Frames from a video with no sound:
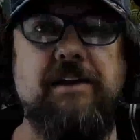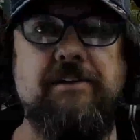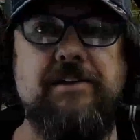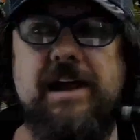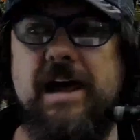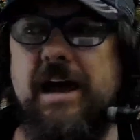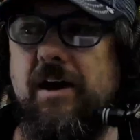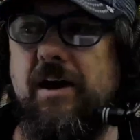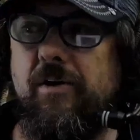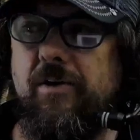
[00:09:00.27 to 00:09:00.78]

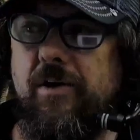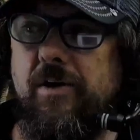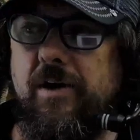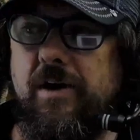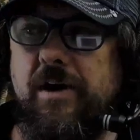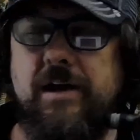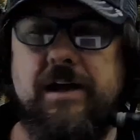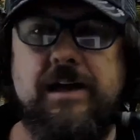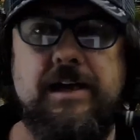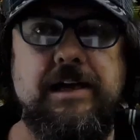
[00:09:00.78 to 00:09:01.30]
now
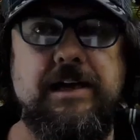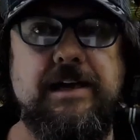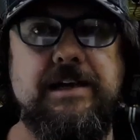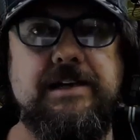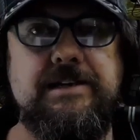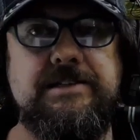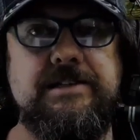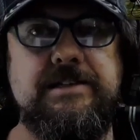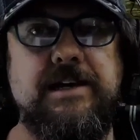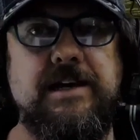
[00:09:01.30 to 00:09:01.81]

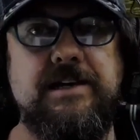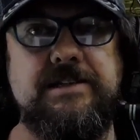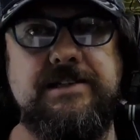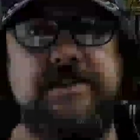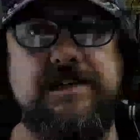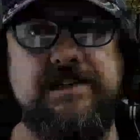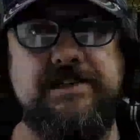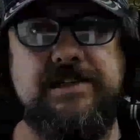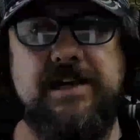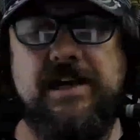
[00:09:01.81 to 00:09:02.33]
is a
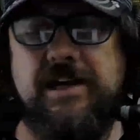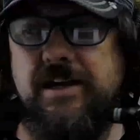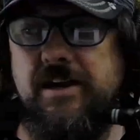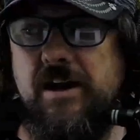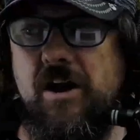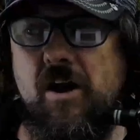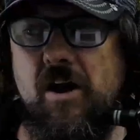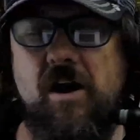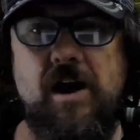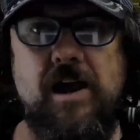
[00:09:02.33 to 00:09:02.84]

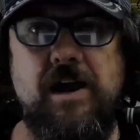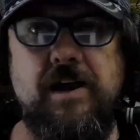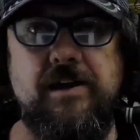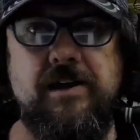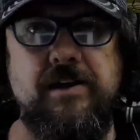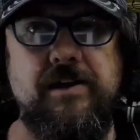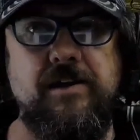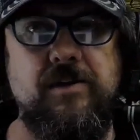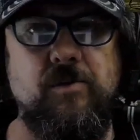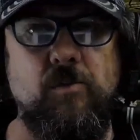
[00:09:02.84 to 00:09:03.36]
16.9
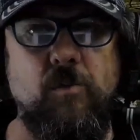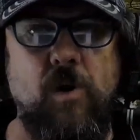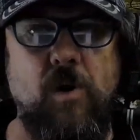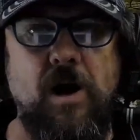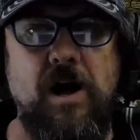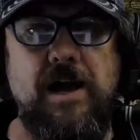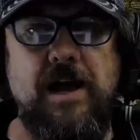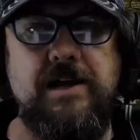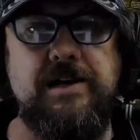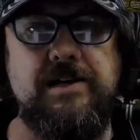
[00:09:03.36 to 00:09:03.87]

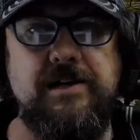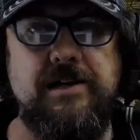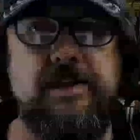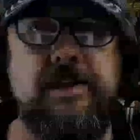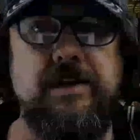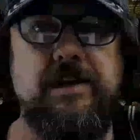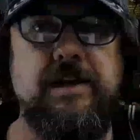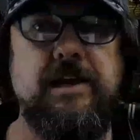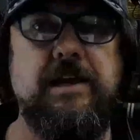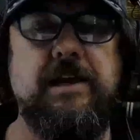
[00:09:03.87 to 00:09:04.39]
wide
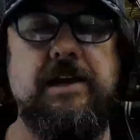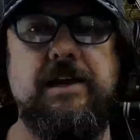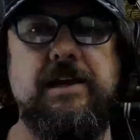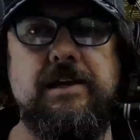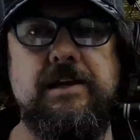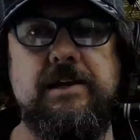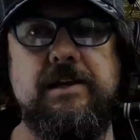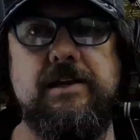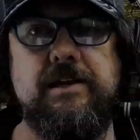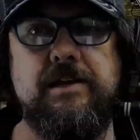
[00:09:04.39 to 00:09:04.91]

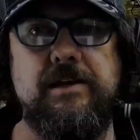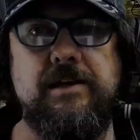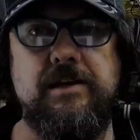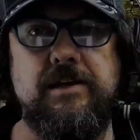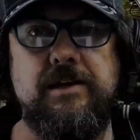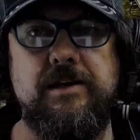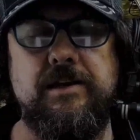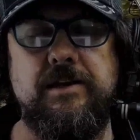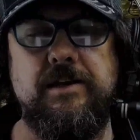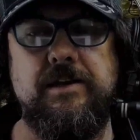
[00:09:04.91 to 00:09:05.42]
in
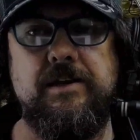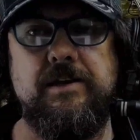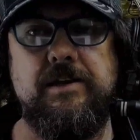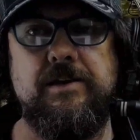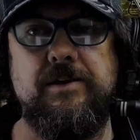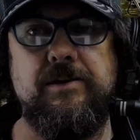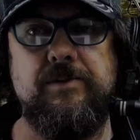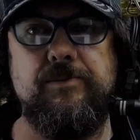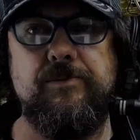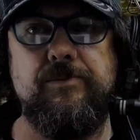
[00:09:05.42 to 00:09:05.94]

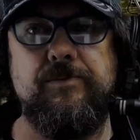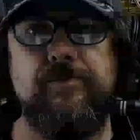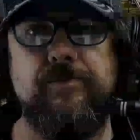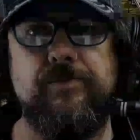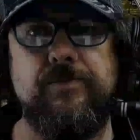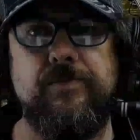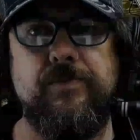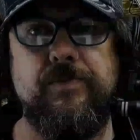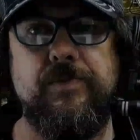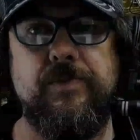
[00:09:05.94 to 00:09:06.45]
uh,
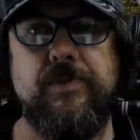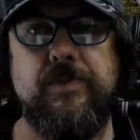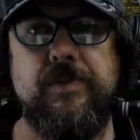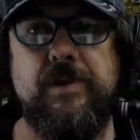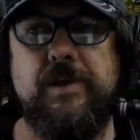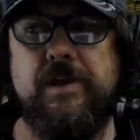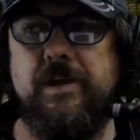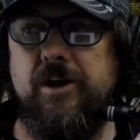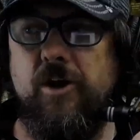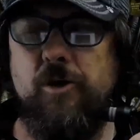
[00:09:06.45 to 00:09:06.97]

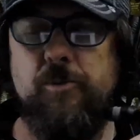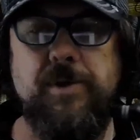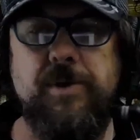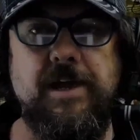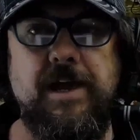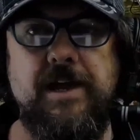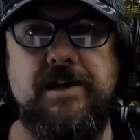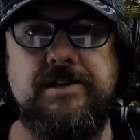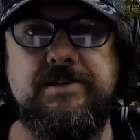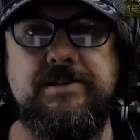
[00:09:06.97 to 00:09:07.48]
in
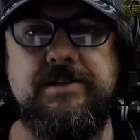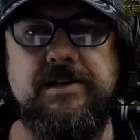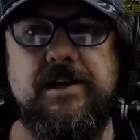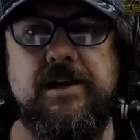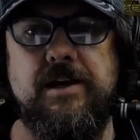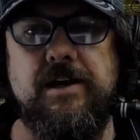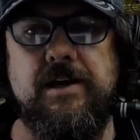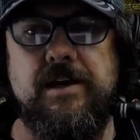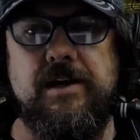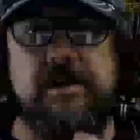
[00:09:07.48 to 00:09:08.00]
OBS,
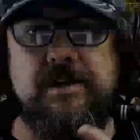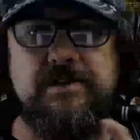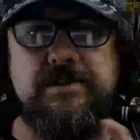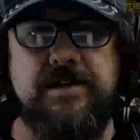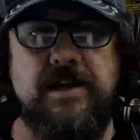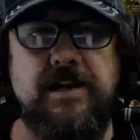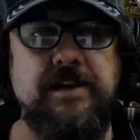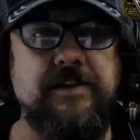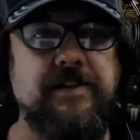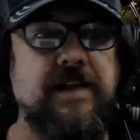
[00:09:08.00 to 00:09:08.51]

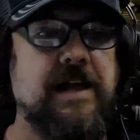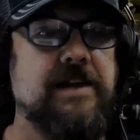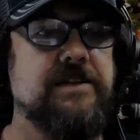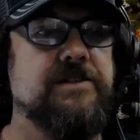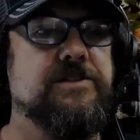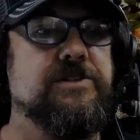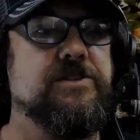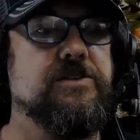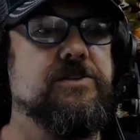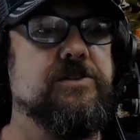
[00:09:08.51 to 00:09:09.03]
sending that
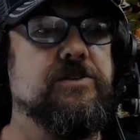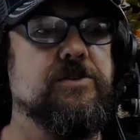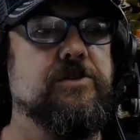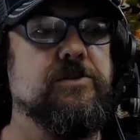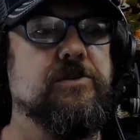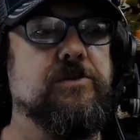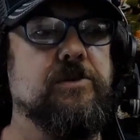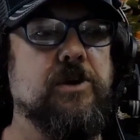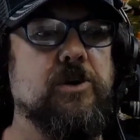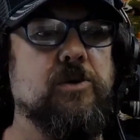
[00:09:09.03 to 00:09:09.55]

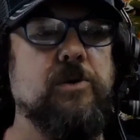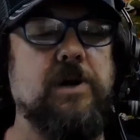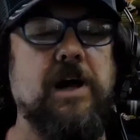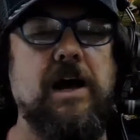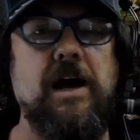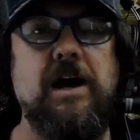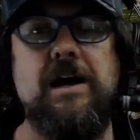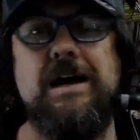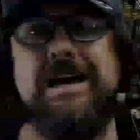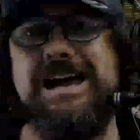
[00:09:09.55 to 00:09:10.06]
to
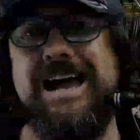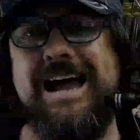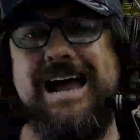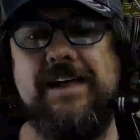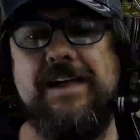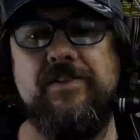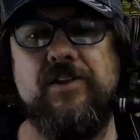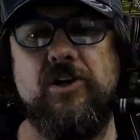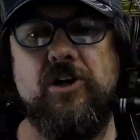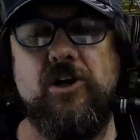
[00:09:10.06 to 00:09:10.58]
Loola,
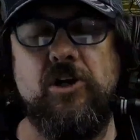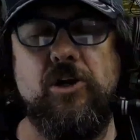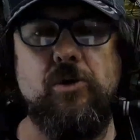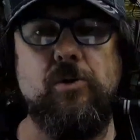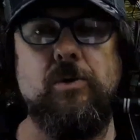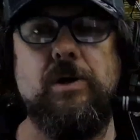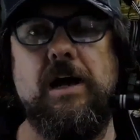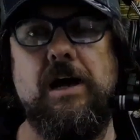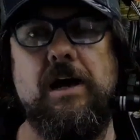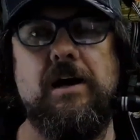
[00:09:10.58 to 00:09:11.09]
and the
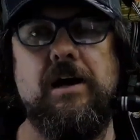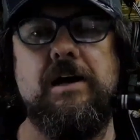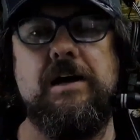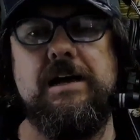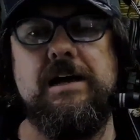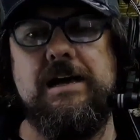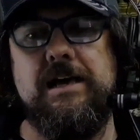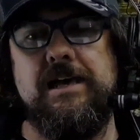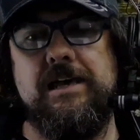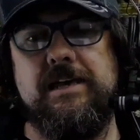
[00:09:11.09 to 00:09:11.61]
Loola
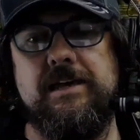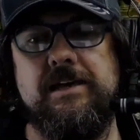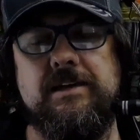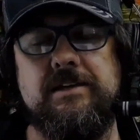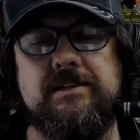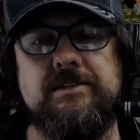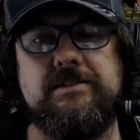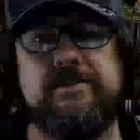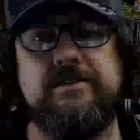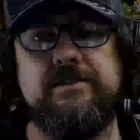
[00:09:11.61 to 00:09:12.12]

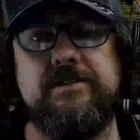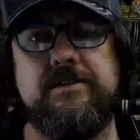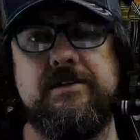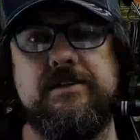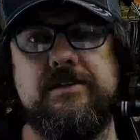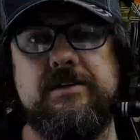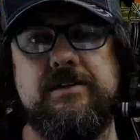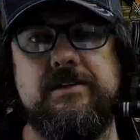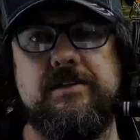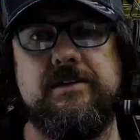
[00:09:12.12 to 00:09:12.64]
is
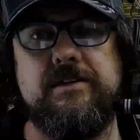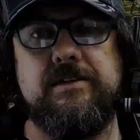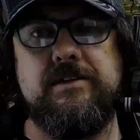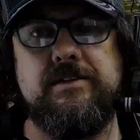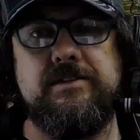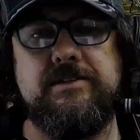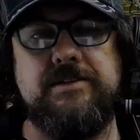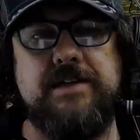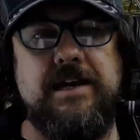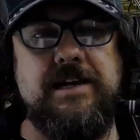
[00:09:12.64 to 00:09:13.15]

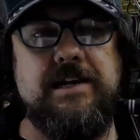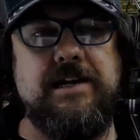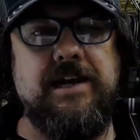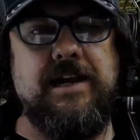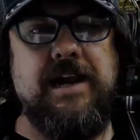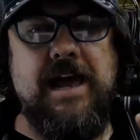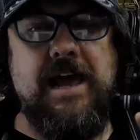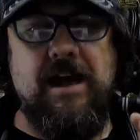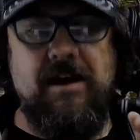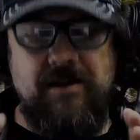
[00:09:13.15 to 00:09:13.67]
sending it
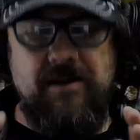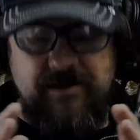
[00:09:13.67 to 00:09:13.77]
out